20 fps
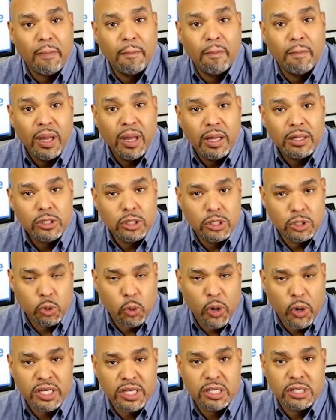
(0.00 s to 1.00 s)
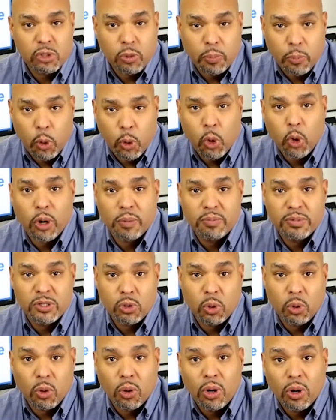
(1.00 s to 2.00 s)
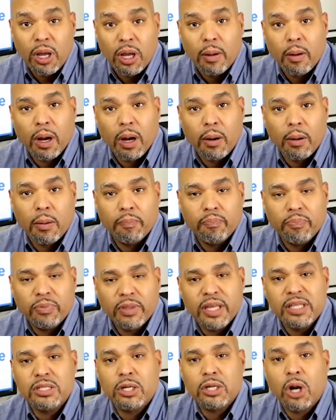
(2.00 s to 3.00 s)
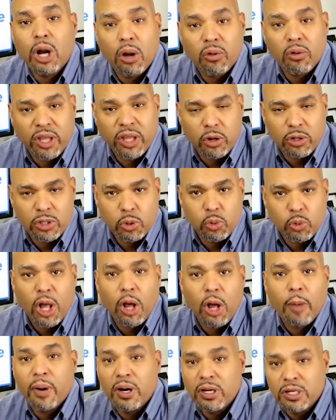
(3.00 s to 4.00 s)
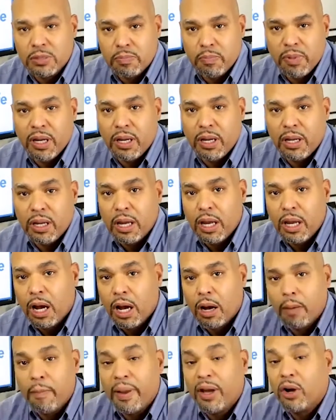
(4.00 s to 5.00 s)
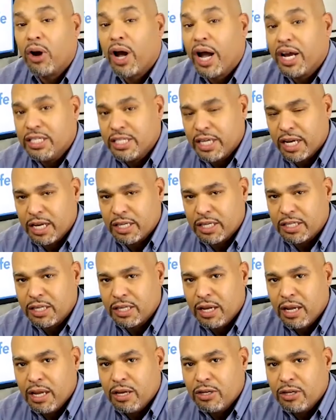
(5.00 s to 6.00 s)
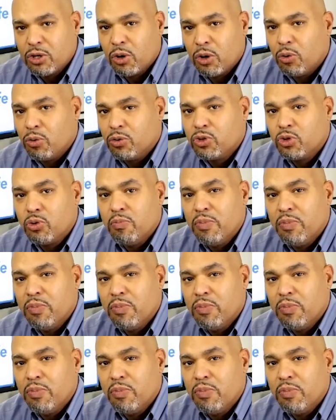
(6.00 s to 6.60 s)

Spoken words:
situations or programs or things that are out there to help us be a better hygienist. So to me, I